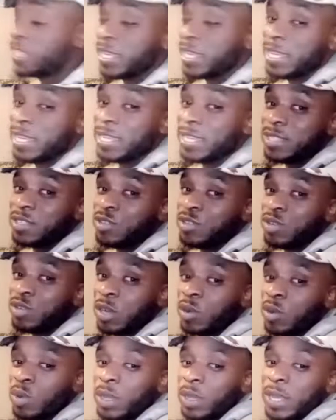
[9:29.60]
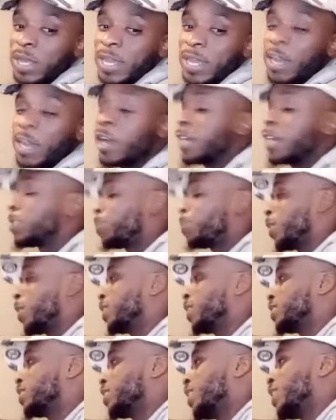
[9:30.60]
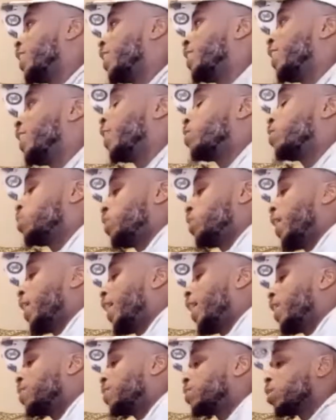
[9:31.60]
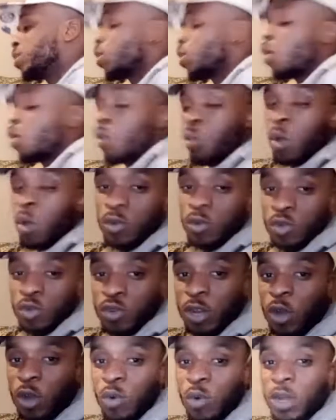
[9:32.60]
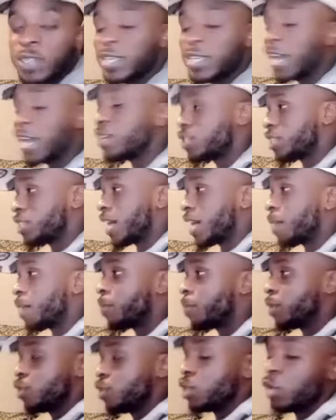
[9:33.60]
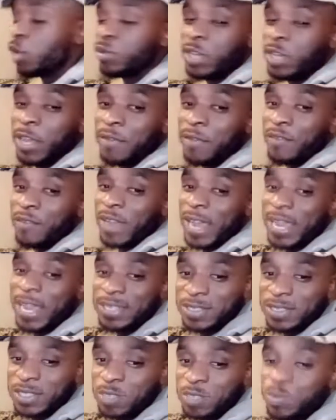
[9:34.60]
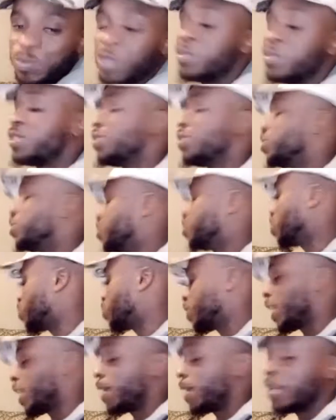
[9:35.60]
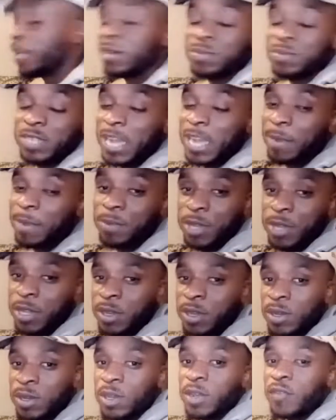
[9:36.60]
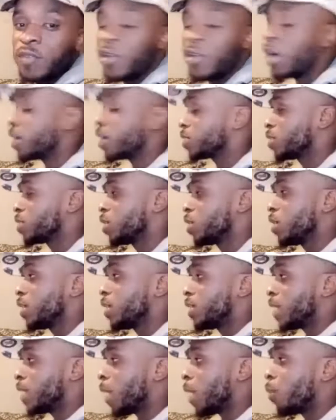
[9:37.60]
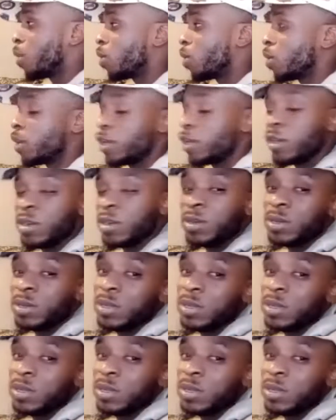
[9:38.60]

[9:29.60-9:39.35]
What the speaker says: and Earl Spence and Derrick James want, a title shot. But, the advisors, PBC, Showtime, them type deal, Fox, they want Earl